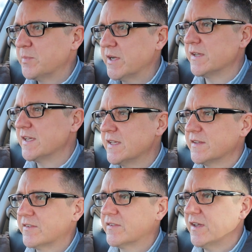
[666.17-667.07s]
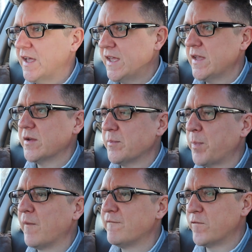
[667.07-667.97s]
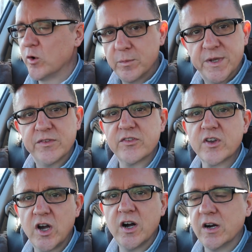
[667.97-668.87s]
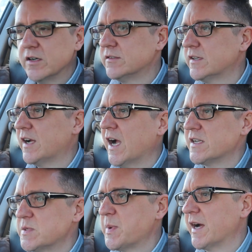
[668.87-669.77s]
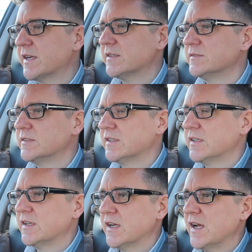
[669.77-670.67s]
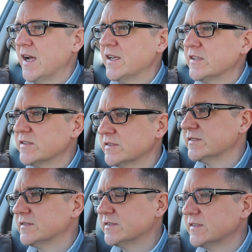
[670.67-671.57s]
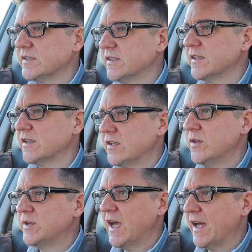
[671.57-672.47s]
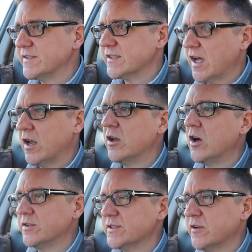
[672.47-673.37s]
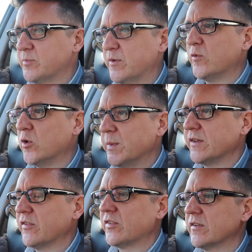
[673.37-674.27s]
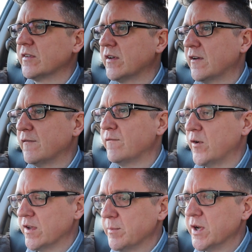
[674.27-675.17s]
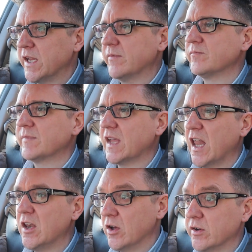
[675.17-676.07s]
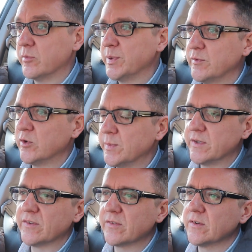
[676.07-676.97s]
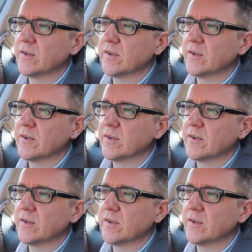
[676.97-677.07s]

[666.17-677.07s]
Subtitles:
but it's a performance car hatchback, and you get a lot of performance for your money, a lot of performance.